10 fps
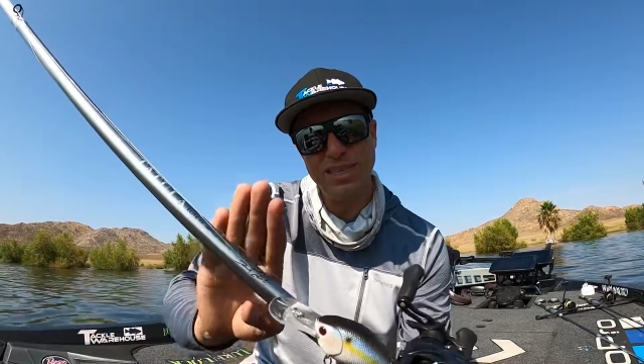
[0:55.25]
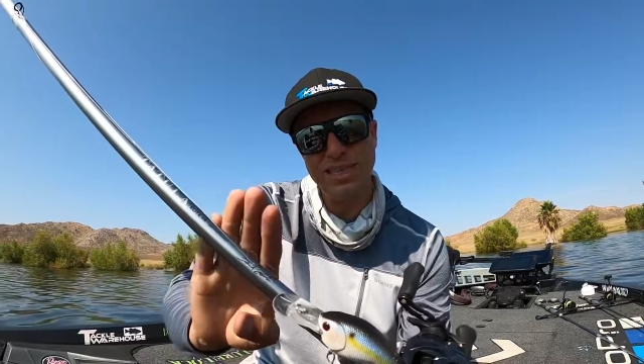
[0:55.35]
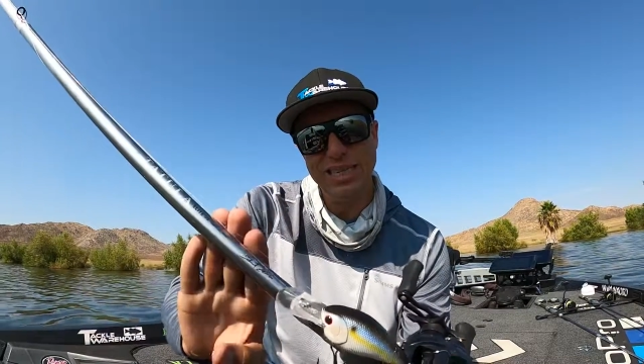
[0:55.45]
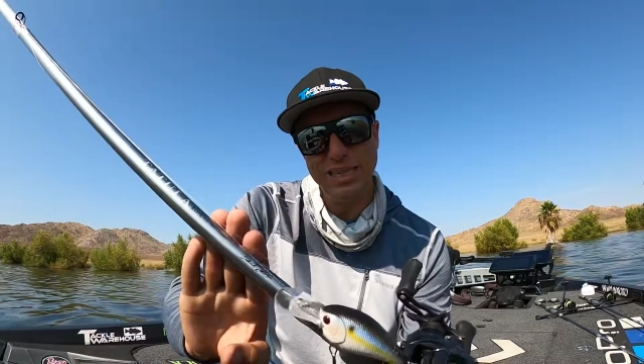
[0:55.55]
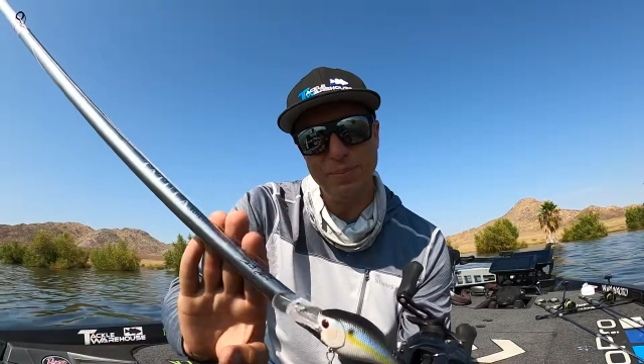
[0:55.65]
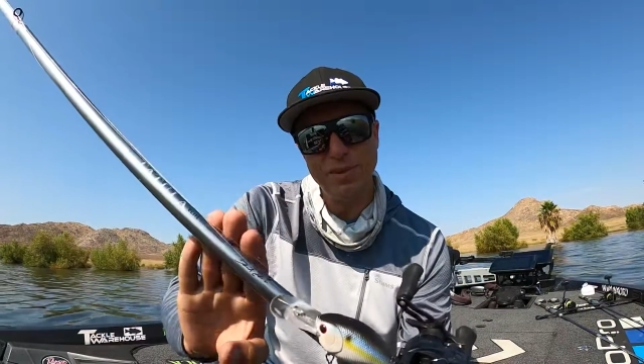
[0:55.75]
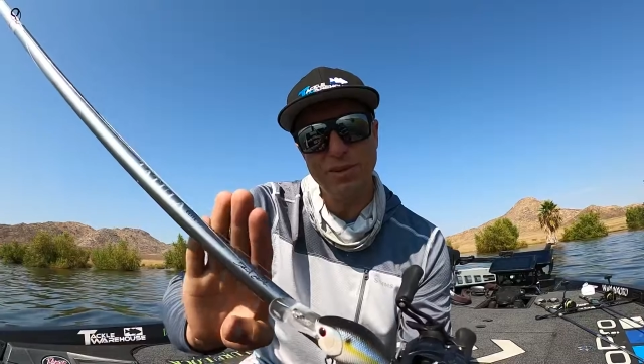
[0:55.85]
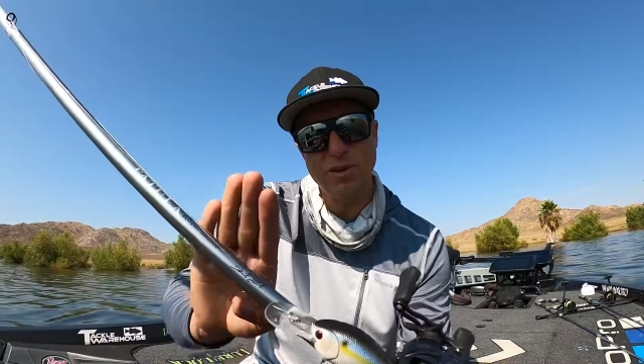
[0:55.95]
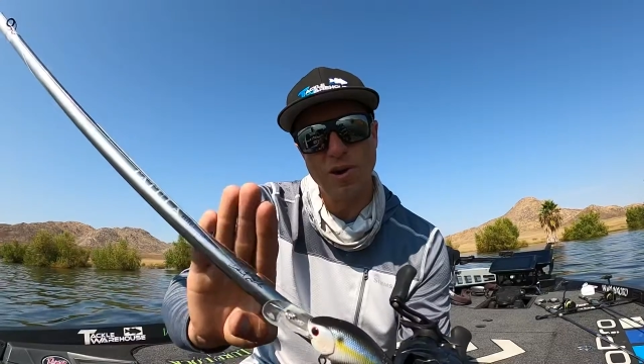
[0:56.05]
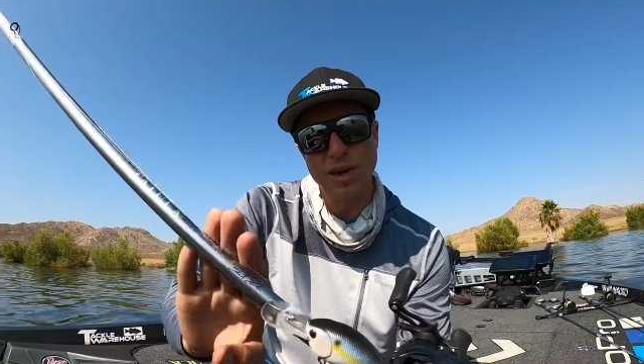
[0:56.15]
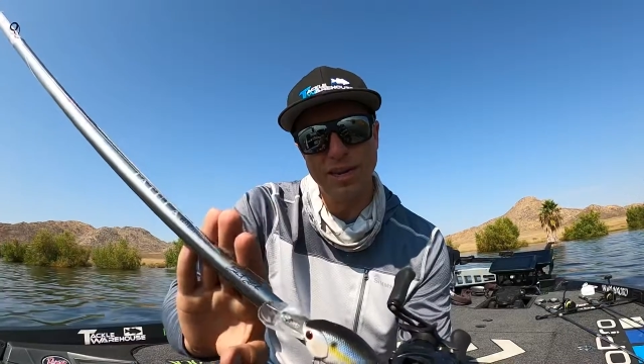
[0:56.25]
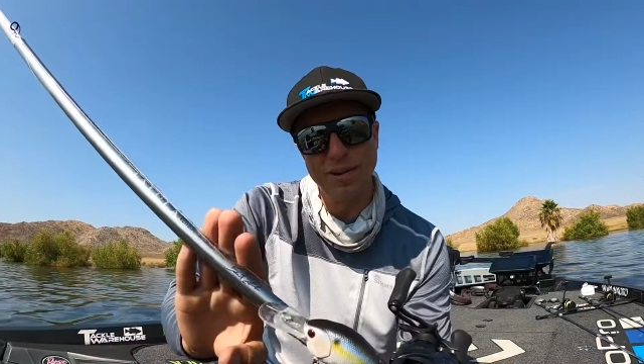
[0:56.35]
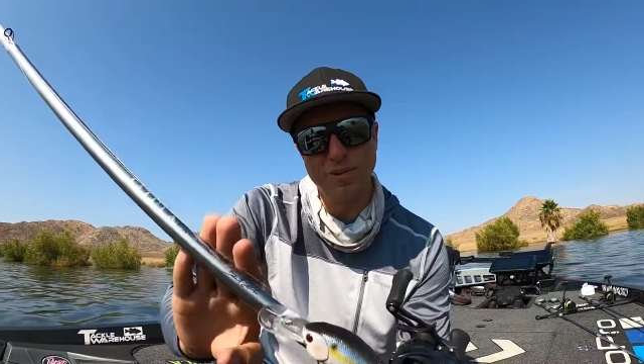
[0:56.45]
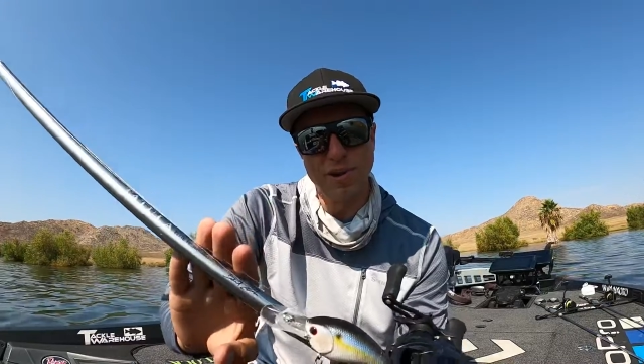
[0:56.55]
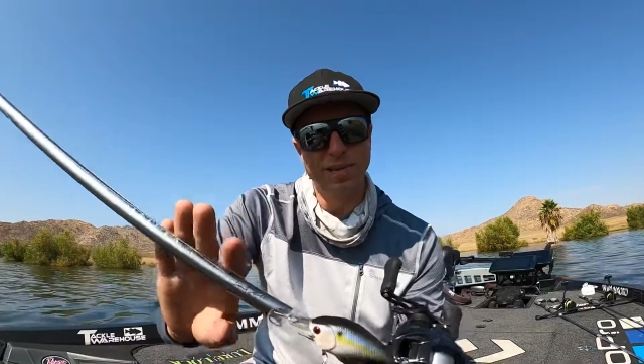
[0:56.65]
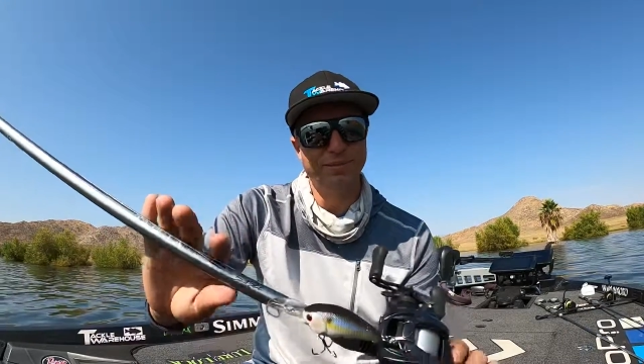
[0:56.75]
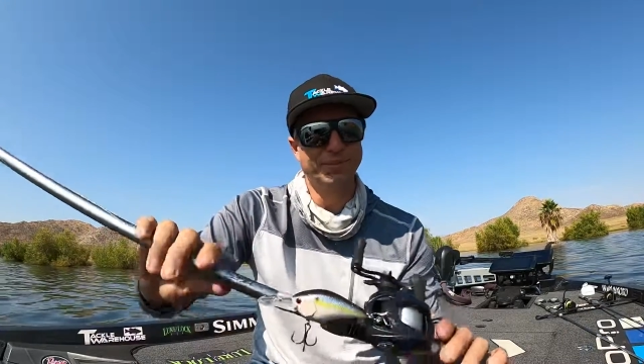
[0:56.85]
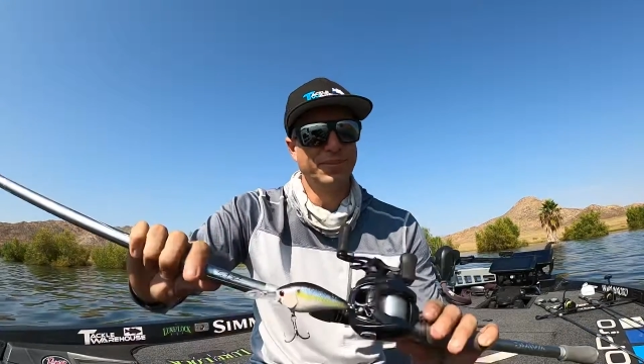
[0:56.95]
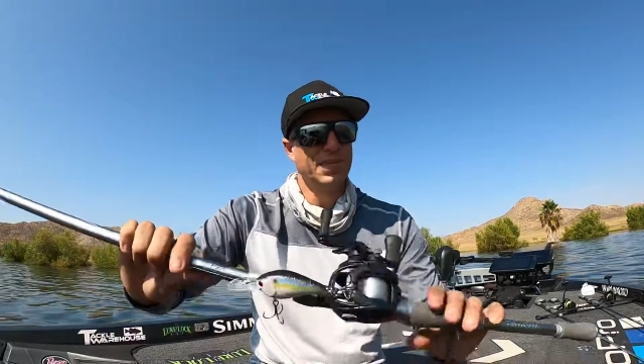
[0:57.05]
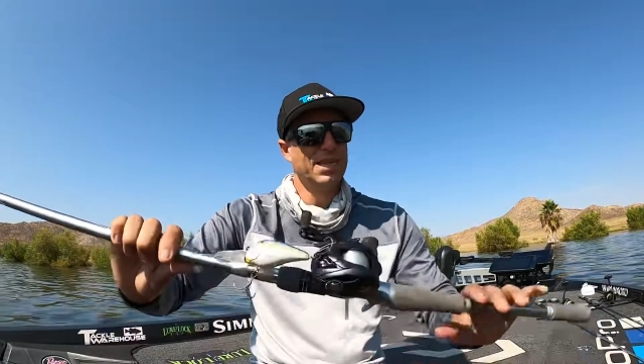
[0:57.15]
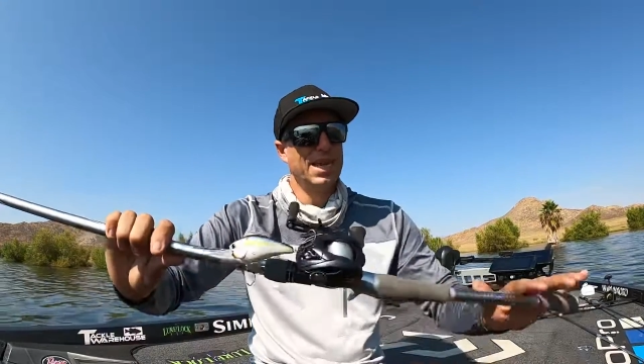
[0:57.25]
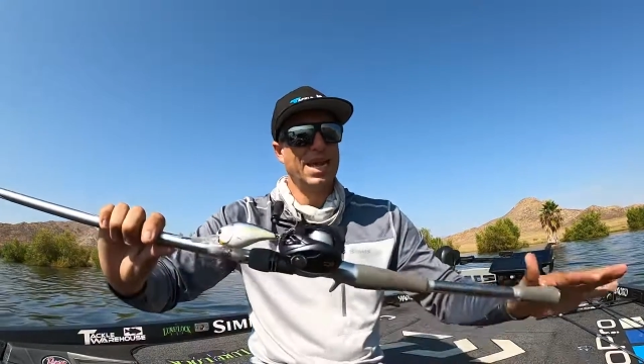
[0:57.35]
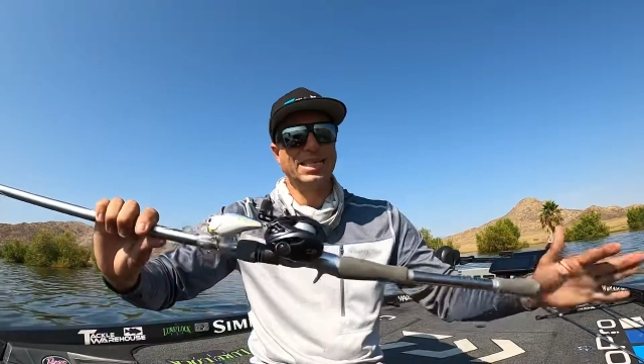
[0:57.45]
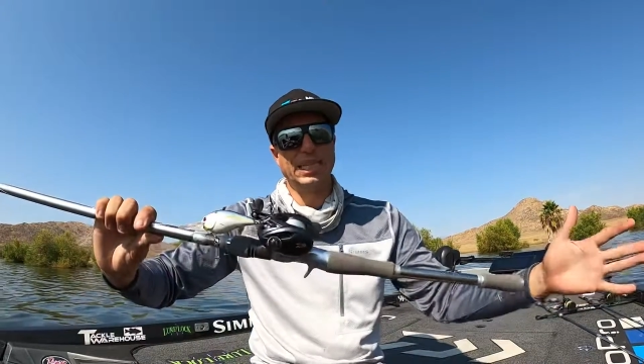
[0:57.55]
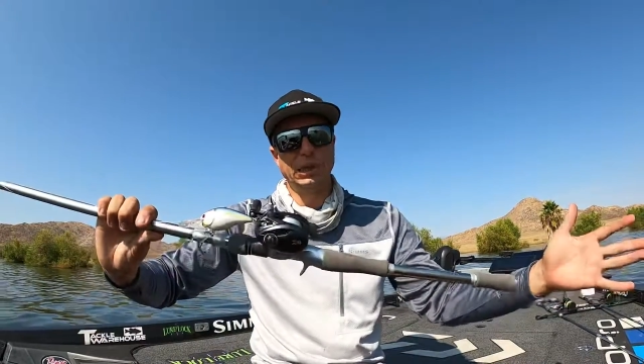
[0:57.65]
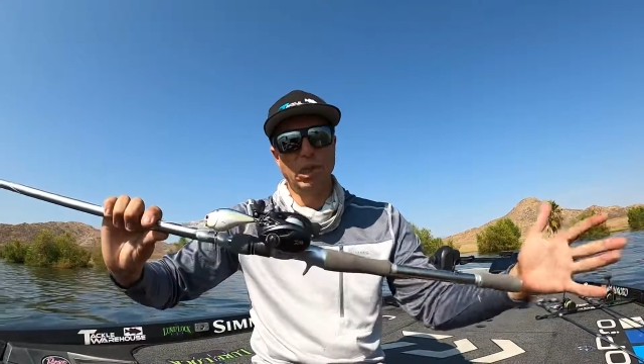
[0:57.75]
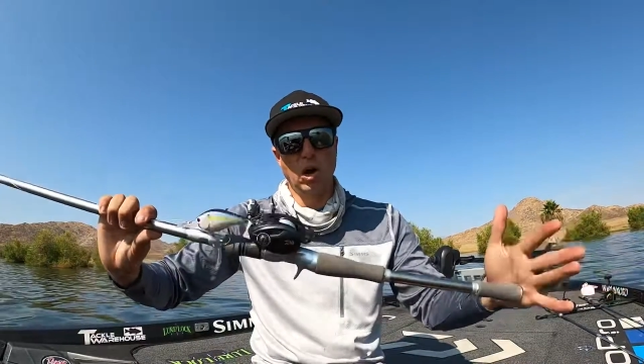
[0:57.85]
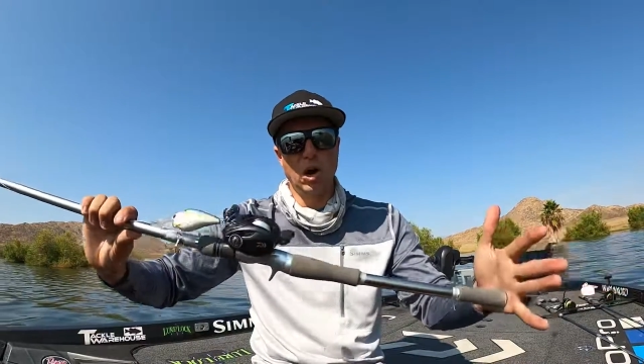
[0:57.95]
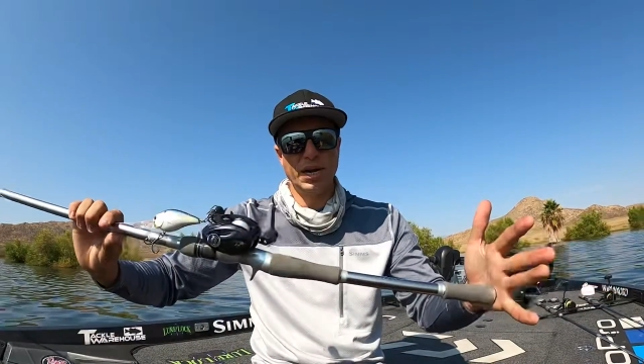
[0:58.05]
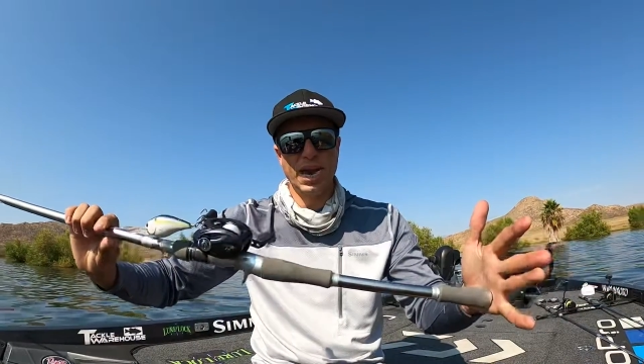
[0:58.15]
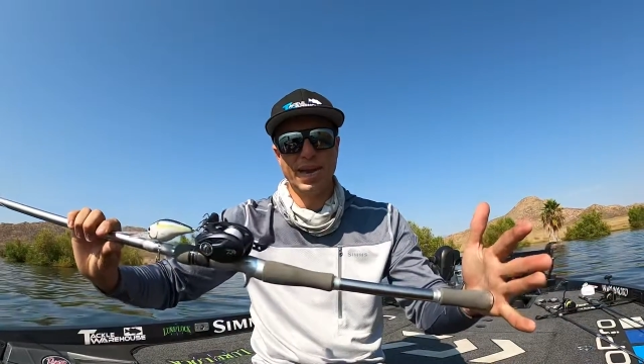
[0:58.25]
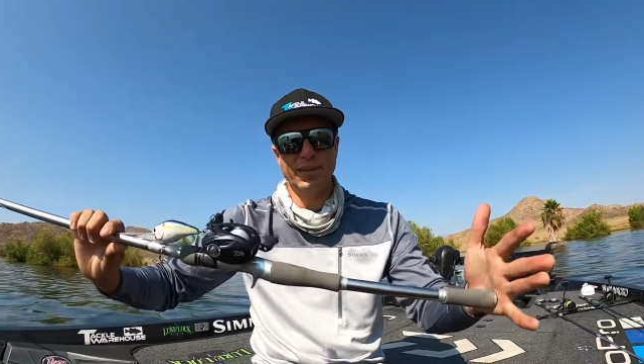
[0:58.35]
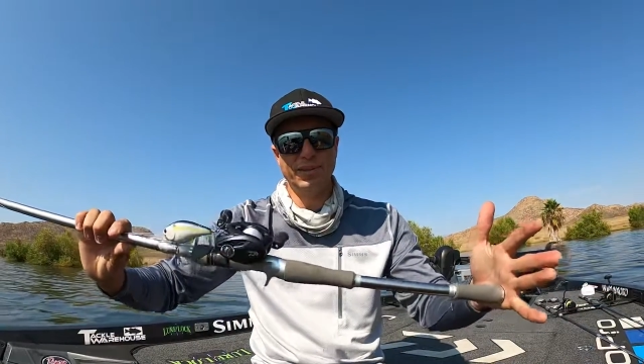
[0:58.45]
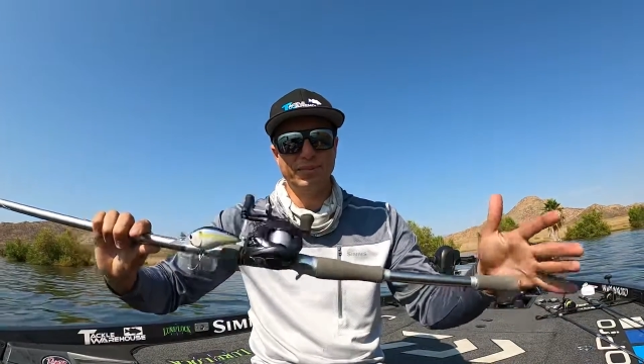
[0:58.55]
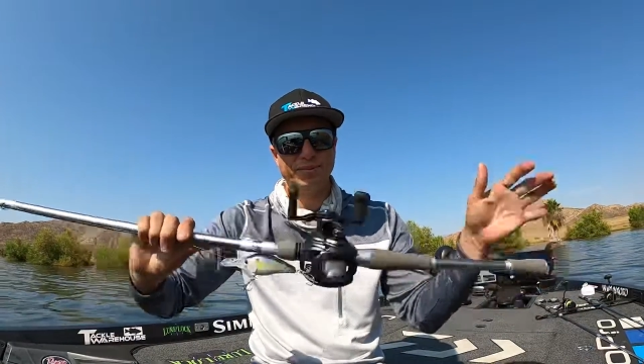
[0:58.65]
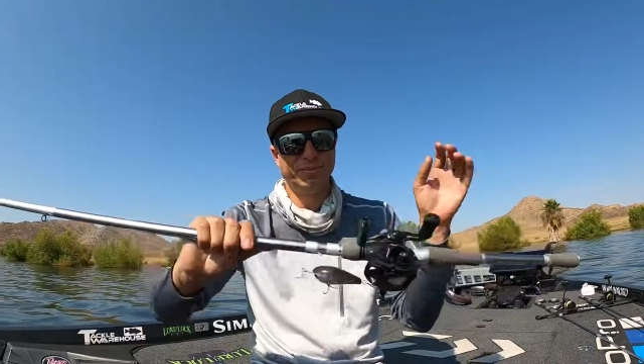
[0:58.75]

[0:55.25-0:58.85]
deep cranking rod. It has a long handle.